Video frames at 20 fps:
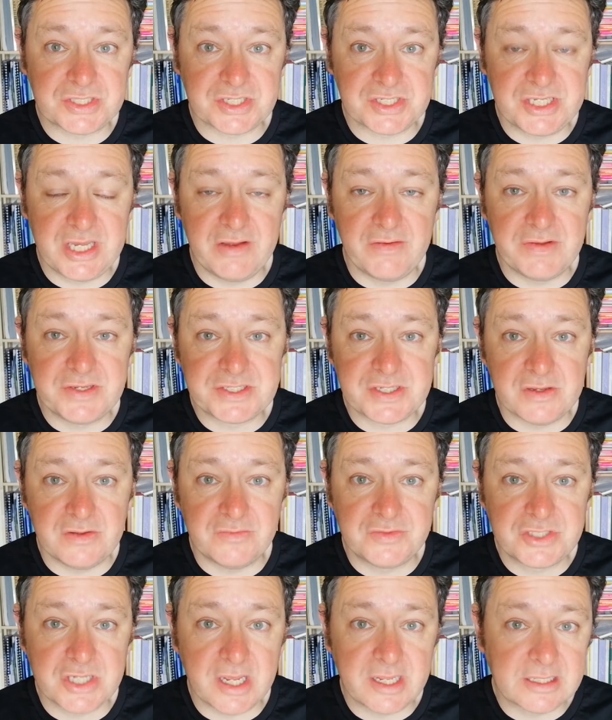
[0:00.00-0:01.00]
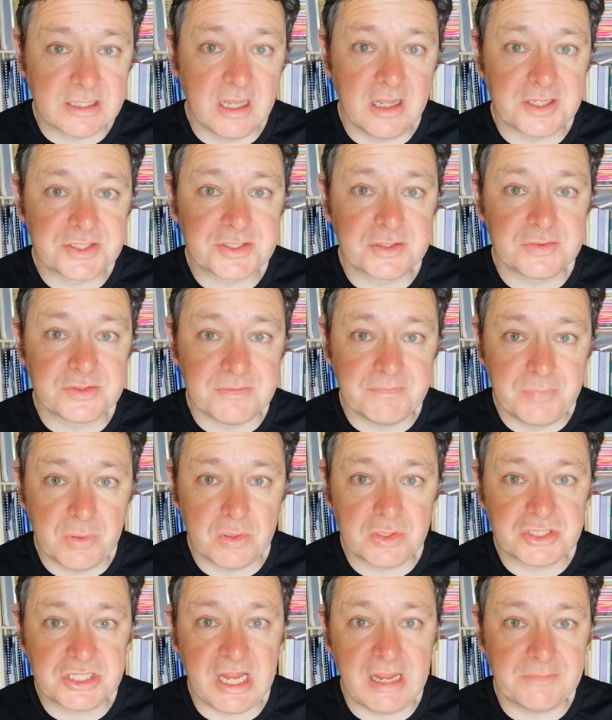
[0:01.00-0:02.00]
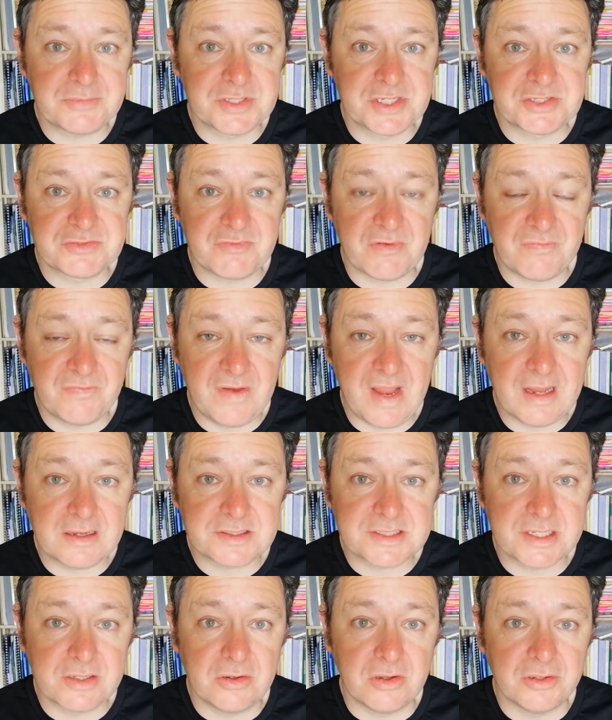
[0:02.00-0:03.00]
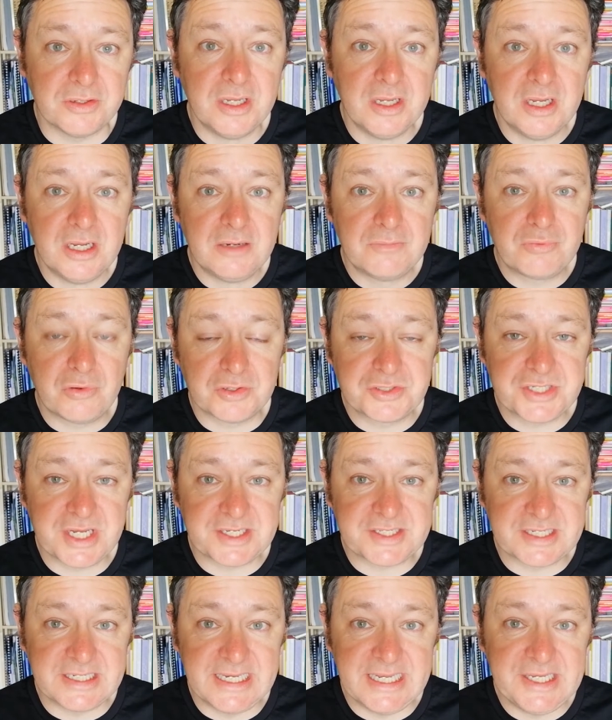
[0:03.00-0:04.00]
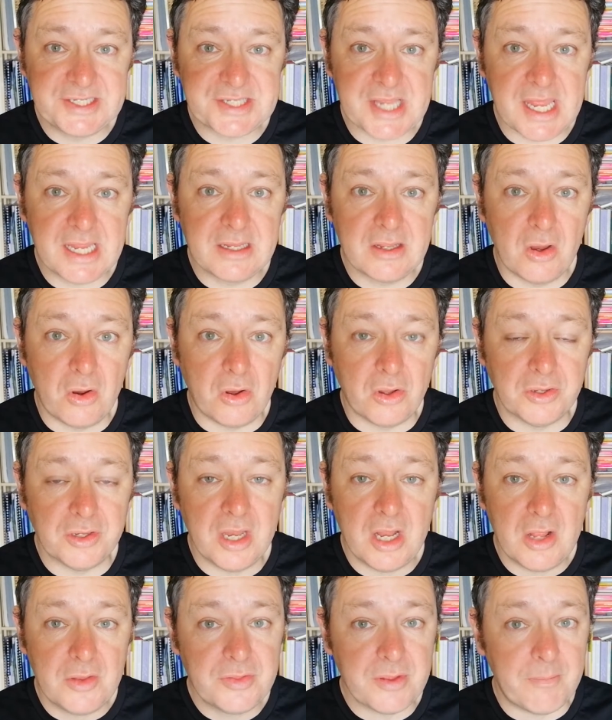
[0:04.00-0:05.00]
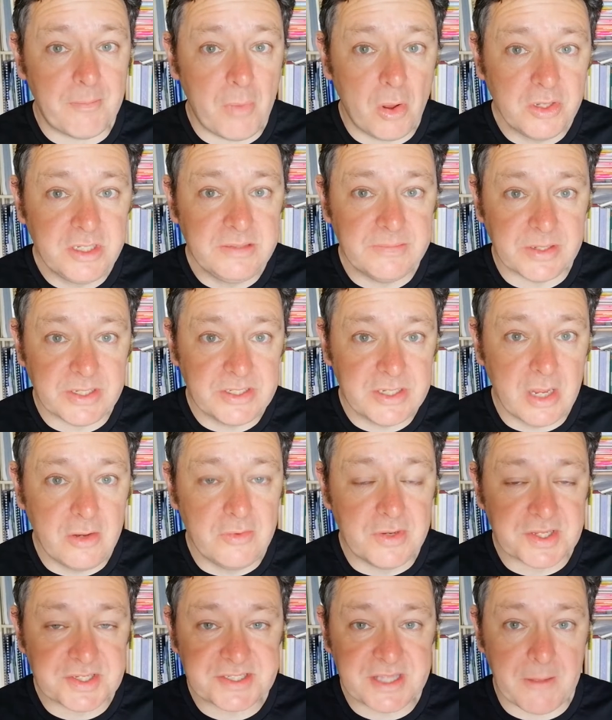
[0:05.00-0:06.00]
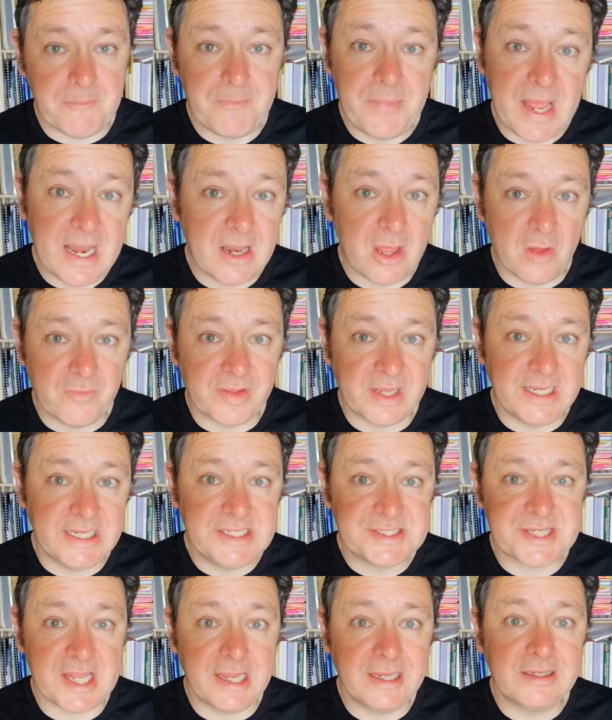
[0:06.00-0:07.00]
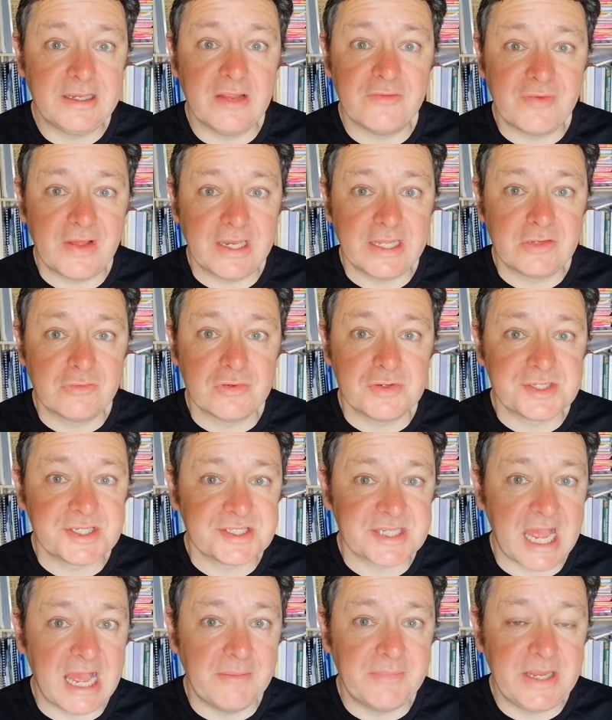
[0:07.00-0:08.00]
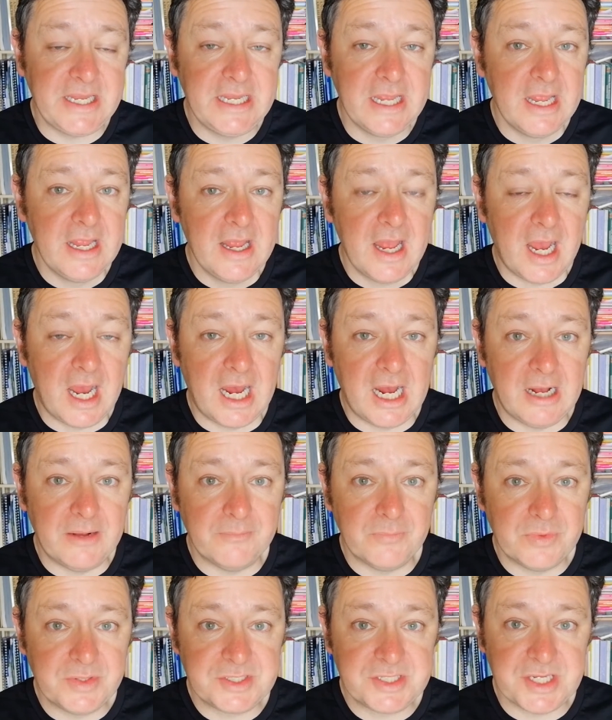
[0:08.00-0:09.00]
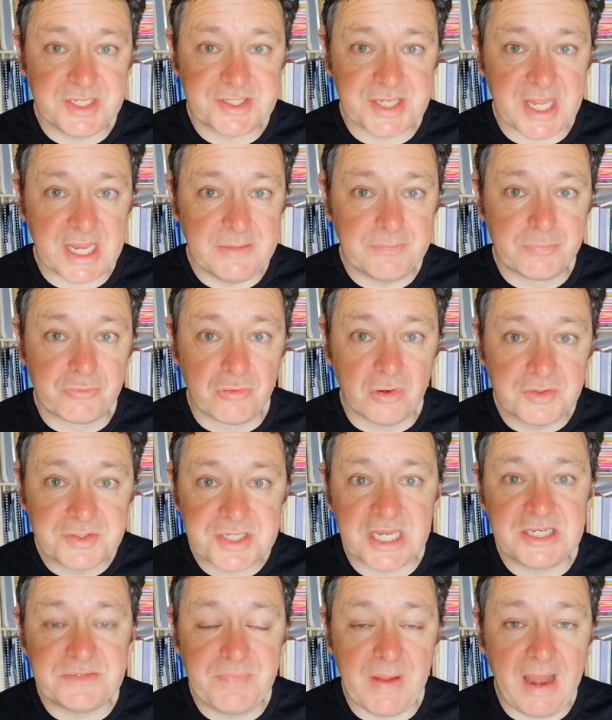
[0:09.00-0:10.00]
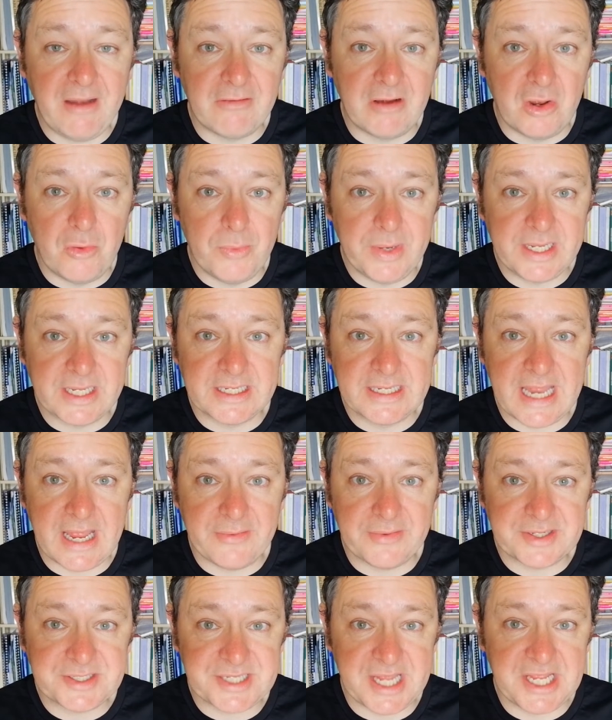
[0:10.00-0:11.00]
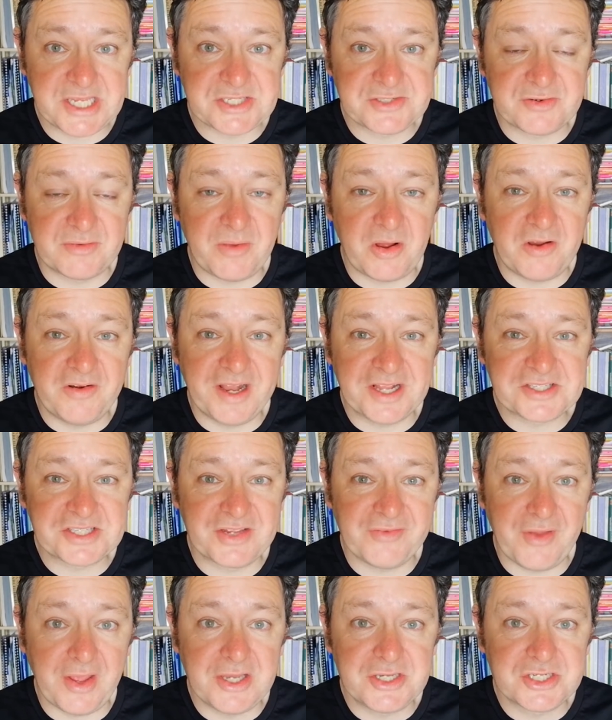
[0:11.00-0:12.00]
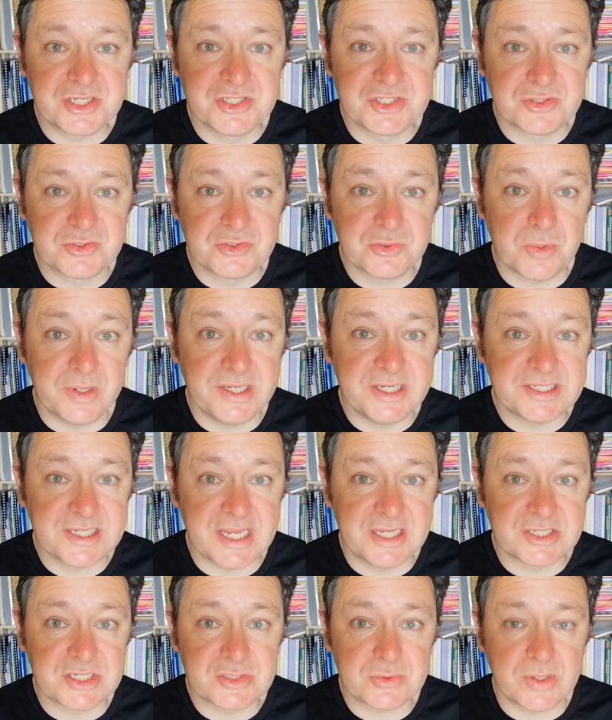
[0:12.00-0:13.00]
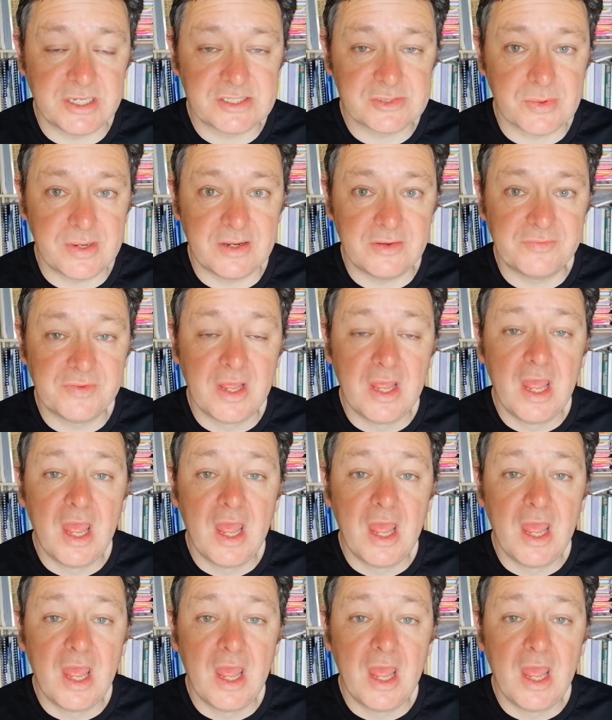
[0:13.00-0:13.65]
a series of journal articles and book chapters reflecting on Project Elyseg, on the monument known as the Pillar of Elyseg near Vallecrucis Abbey, which is a Bronze Age barrow we can now attest from our excavations from 2010 to 2012,